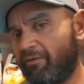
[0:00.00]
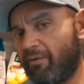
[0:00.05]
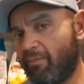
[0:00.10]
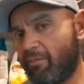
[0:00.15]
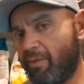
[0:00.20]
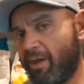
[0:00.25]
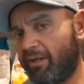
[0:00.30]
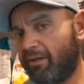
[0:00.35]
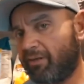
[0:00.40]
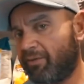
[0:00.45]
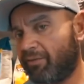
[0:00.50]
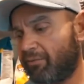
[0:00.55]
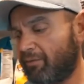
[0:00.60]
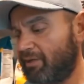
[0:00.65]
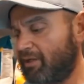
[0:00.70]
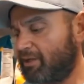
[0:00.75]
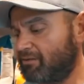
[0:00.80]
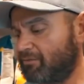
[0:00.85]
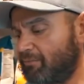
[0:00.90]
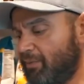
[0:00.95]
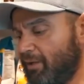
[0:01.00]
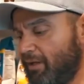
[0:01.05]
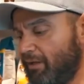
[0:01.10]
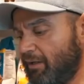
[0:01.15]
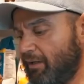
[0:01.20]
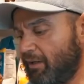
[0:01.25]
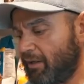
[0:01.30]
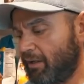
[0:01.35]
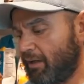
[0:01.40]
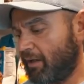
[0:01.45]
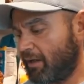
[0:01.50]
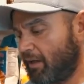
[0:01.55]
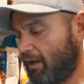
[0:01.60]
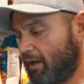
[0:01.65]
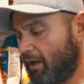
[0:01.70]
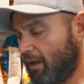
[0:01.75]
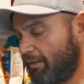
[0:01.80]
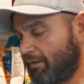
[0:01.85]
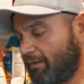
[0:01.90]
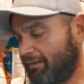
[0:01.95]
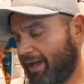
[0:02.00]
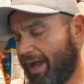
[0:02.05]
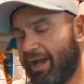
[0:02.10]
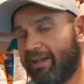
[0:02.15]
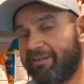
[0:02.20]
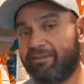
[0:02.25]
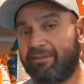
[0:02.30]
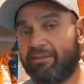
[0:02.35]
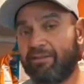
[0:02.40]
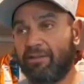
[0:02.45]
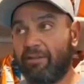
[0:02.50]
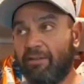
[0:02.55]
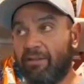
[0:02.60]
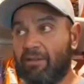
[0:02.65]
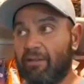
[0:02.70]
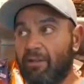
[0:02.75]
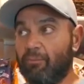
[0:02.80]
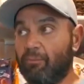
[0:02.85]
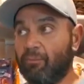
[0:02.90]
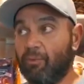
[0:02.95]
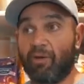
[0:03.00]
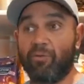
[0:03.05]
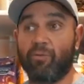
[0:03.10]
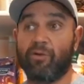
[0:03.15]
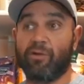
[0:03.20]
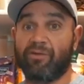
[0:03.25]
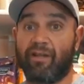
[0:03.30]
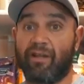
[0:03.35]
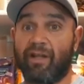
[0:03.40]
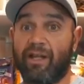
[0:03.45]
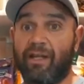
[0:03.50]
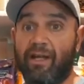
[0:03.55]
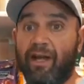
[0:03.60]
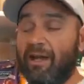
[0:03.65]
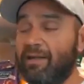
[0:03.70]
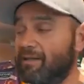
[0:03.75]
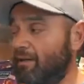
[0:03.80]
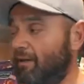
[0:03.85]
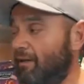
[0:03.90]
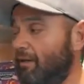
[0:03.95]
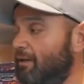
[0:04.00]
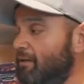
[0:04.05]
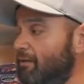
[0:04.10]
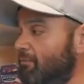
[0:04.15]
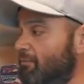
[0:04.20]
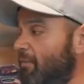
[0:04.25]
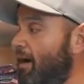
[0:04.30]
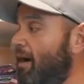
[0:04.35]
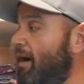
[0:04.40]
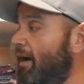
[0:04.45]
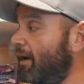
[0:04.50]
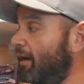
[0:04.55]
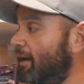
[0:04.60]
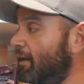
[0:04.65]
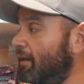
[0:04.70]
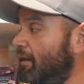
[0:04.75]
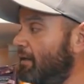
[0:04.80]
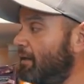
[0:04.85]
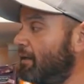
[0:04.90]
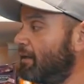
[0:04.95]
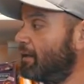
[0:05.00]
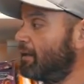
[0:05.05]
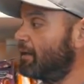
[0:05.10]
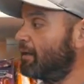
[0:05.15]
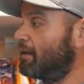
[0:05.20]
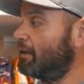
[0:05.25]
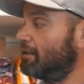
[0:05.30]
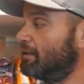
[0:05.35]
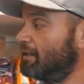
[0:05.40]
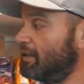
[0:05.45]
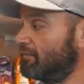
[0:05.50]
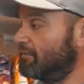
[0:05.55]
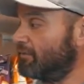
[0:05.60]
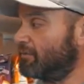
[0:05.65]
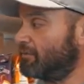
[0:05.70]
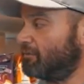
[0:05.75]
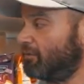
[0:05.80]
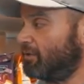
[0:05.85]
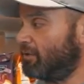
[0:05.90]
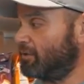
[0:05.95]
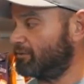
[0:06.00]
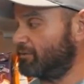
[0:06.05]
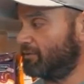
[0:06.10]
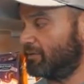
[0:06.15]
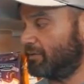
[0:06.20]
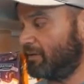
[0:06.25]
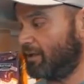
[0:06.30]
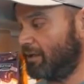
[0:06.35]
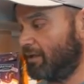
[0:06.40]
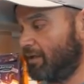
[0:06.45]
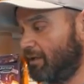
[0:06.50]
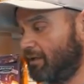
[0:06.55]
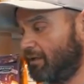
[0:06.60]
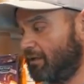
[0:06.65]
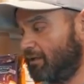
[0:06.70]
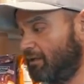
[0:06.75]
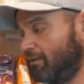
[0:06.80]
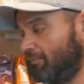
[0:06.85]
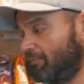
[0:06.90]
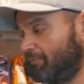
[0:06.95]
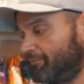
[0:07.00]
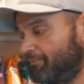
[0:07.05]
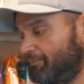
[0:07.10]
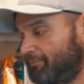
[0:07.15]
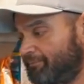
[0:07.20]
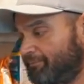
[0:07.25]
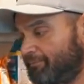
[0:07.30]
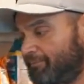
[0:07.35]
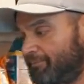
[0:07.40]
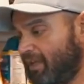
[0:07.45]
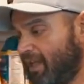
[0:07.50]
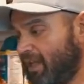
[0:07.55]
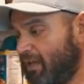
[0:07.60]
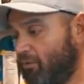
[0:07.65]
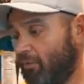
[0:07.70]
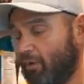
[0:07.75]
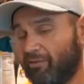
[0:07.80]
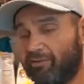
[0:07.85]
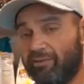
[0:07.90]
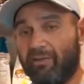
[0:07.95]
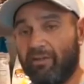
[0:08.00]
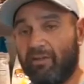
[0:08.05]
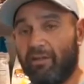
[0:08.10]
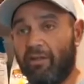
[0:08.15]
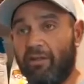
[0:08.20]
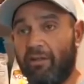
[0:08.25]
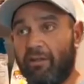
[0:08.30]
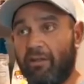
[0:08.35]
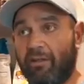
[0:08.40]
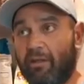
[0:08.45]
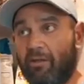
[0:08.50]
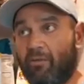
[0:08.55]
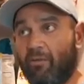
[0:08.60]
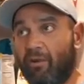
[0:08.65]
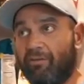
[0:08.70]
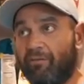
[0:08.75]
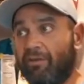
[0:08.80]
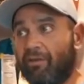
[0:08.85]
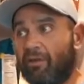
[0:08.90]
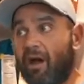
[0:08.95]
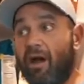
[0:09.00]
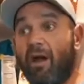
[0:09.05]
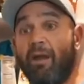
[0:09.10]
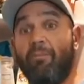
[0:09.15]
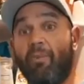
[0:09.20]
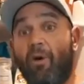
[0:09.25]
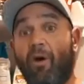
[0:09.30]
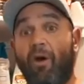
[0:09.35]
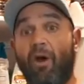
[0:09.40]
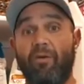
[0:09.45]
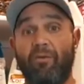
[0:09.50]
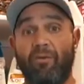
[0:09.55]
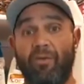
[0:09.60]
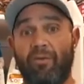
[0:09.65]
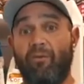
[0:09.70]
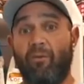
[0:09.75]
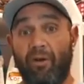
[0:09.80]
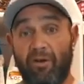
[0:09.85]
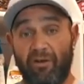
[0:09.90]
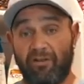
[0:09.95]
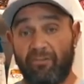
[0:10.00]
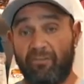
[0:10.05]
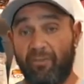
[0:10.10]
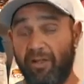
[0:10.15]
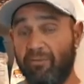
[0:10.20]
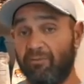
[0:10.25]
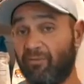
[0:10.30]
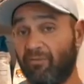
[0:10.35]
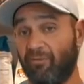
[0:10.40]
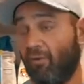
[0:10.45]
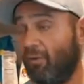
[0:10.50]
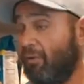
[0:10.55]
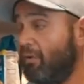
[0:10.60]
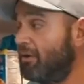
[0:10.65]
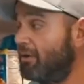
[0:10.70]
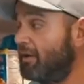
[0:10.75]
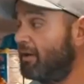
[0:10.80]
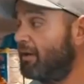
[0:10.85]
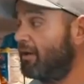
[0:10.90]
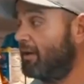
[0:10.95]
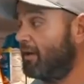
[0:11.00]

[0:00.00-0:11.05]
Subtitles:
of omega-3s, but the last blood work that I got done, my liver wasn't it wasn't on par with where it's been before.